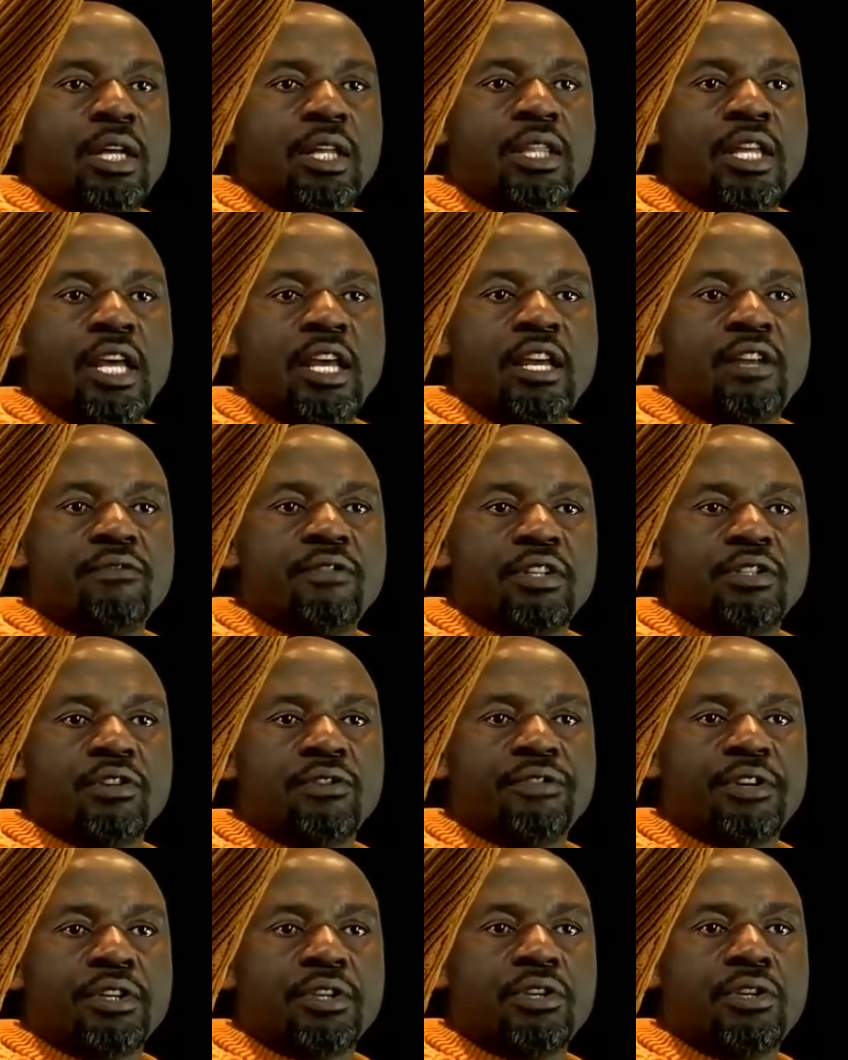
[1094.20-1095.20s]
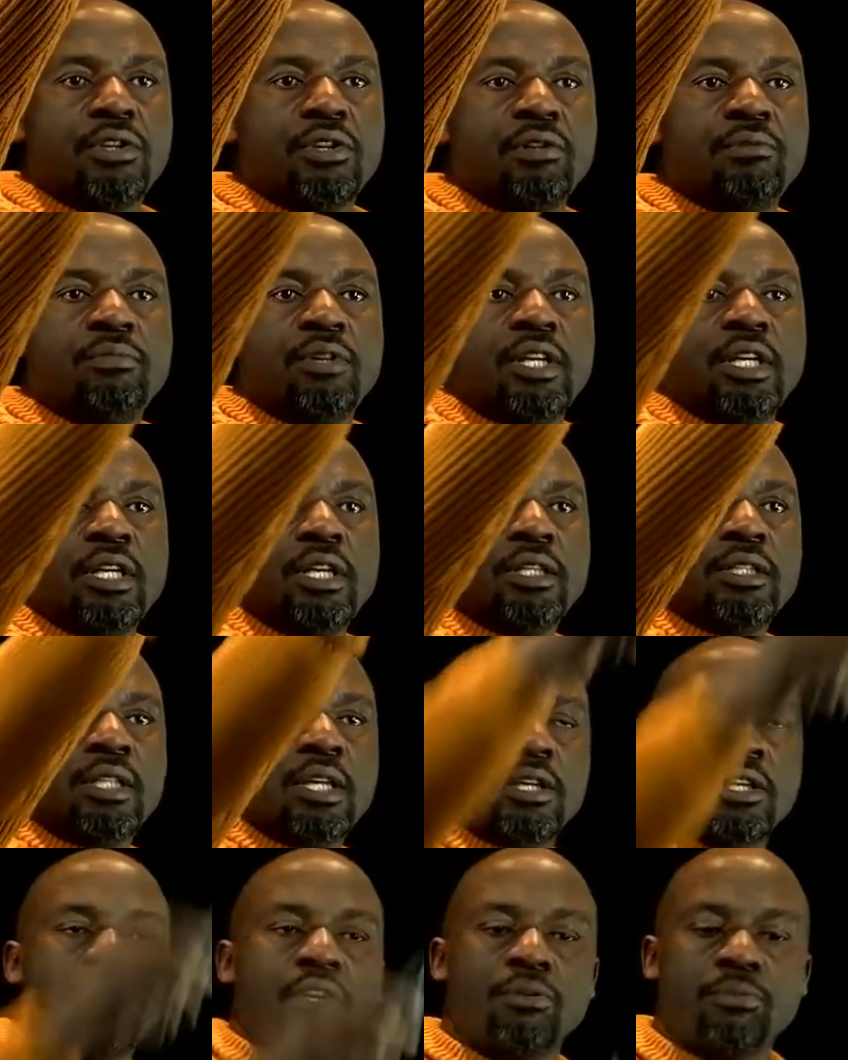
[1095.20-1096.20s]
the inverse of a cube is the
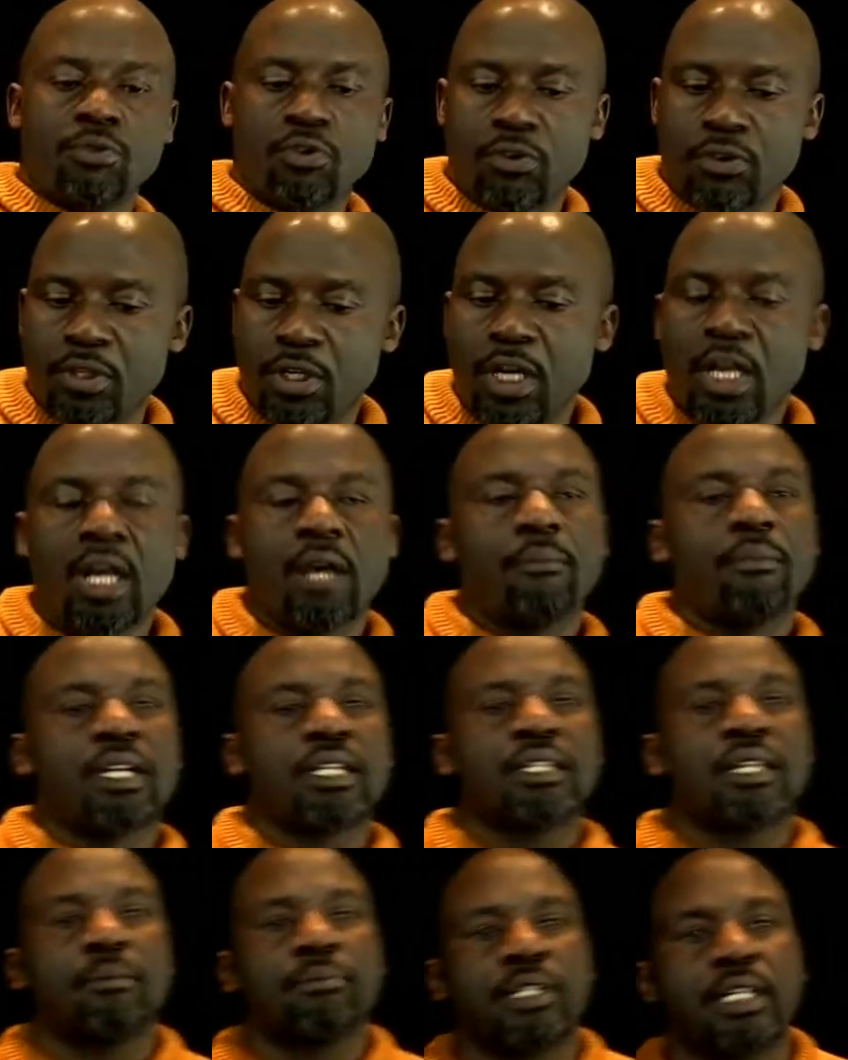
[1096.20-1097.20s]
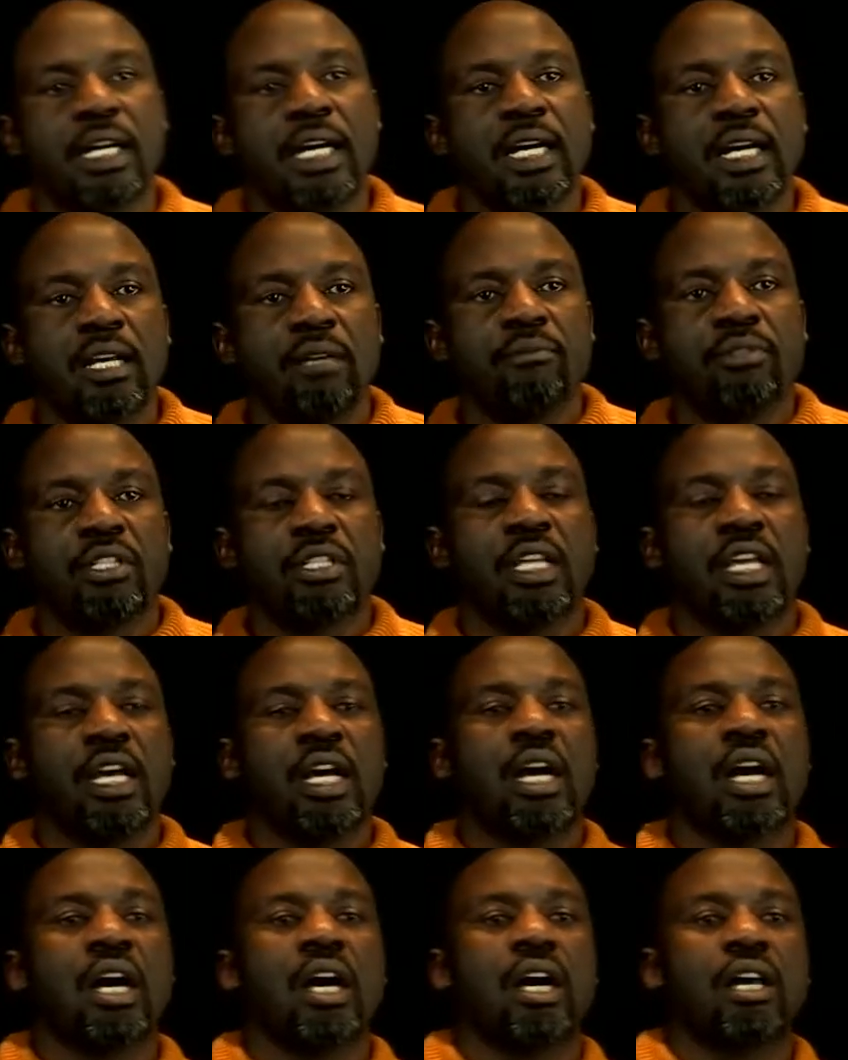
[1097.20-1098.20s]
cube root. But sometimes there
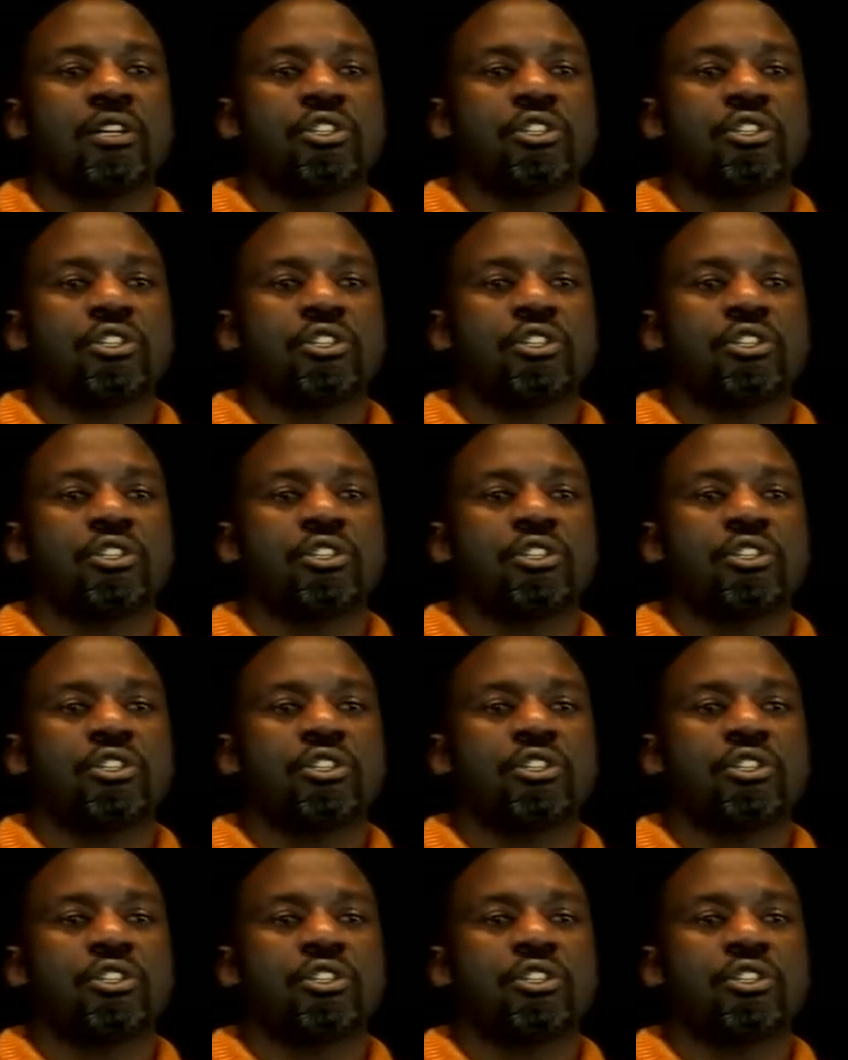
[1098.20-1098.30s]
are